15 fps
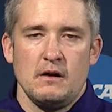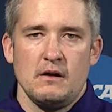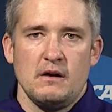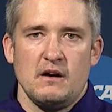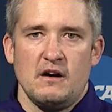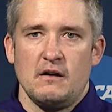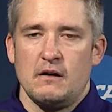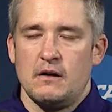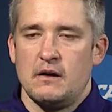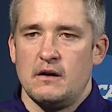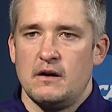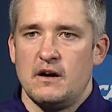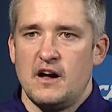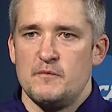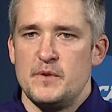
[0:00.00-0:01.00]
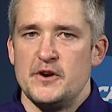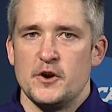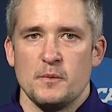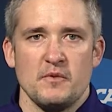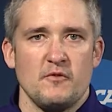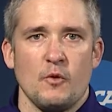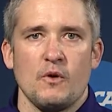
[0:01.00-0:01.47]
uh, I've been here
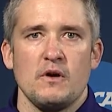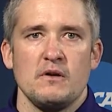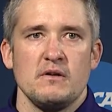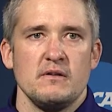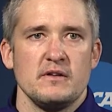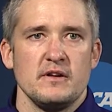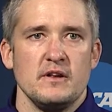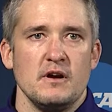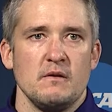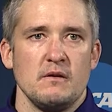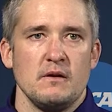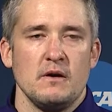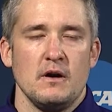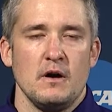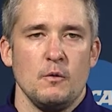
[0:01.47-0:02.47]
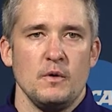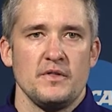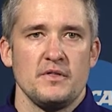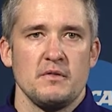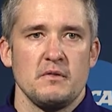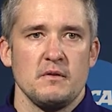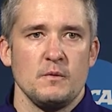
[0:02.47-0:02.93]
before you know, uh,
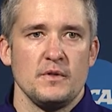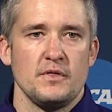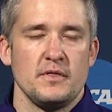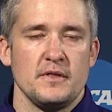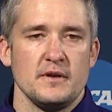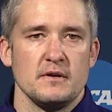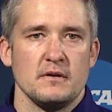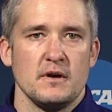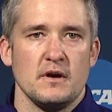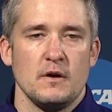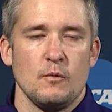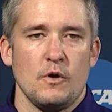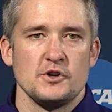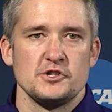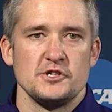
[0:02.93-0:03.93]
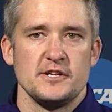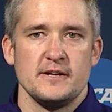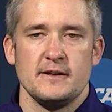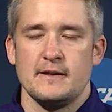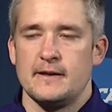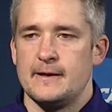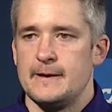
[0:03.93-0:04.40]
with with the, uh,
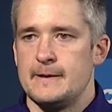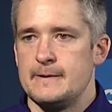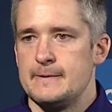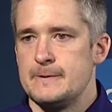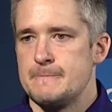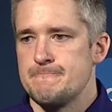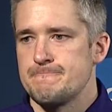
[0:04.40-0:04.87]
Washington, and